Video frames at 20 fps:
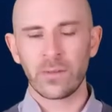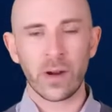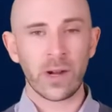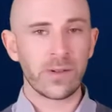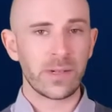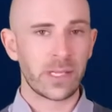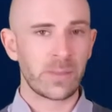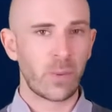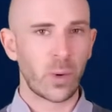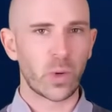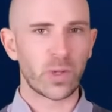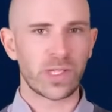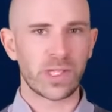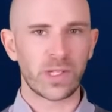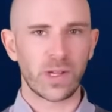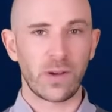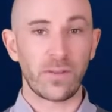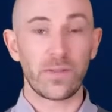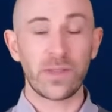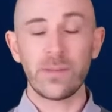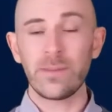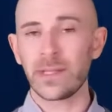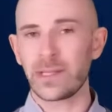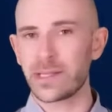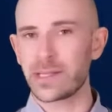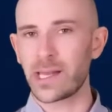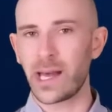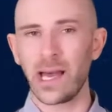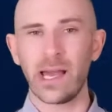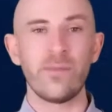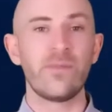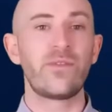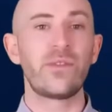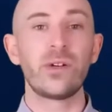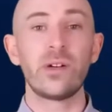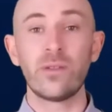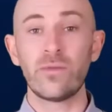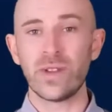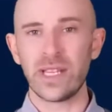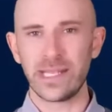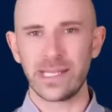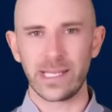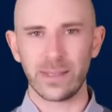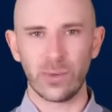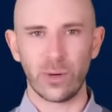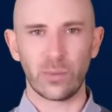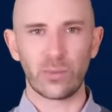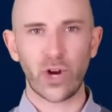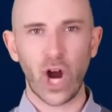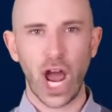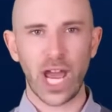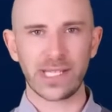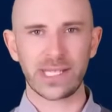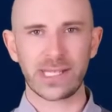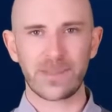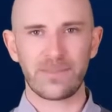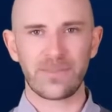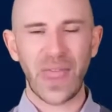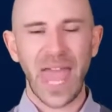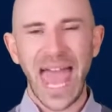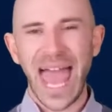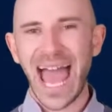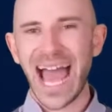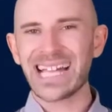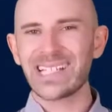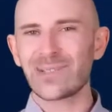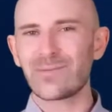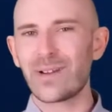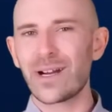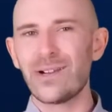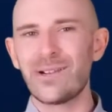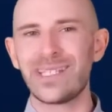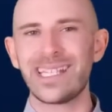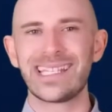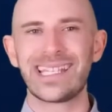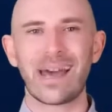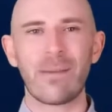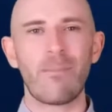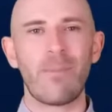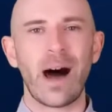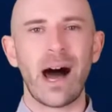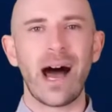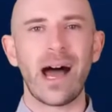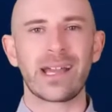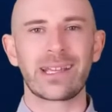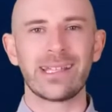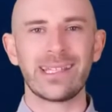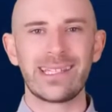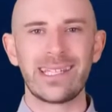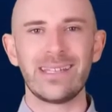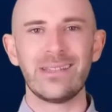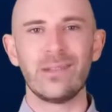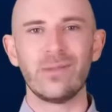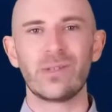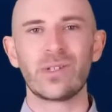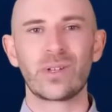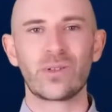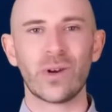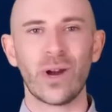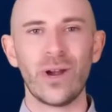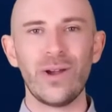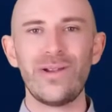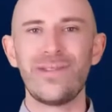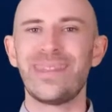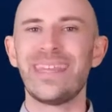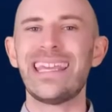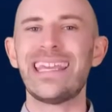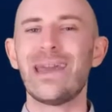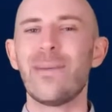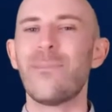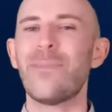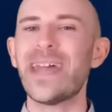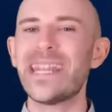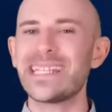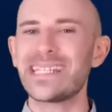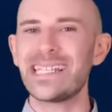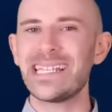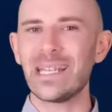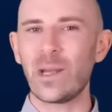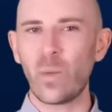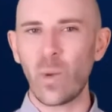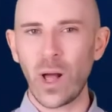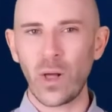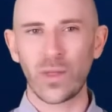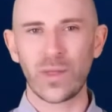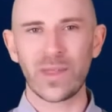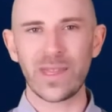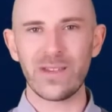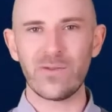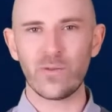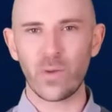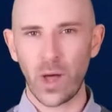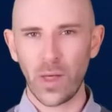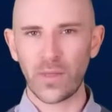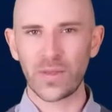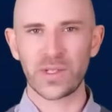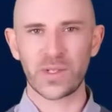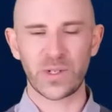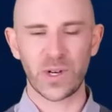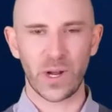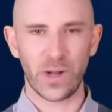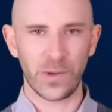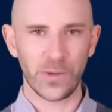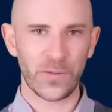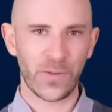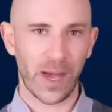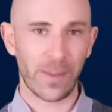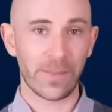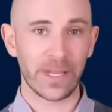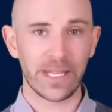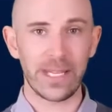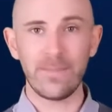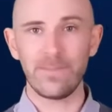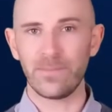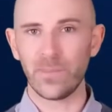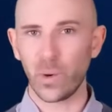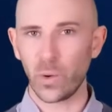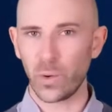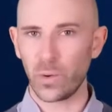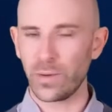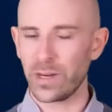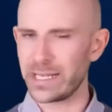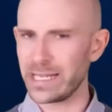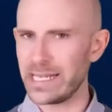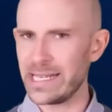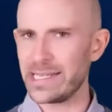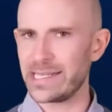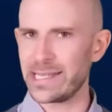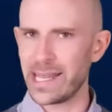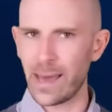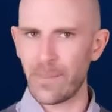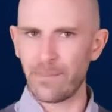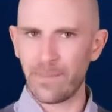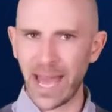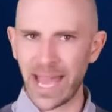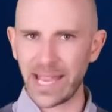Rhodes bought it off them at the time for a reasonable price. As Rhodes's empire continued to grow, the immensely wealthy Rothschild family, or at least their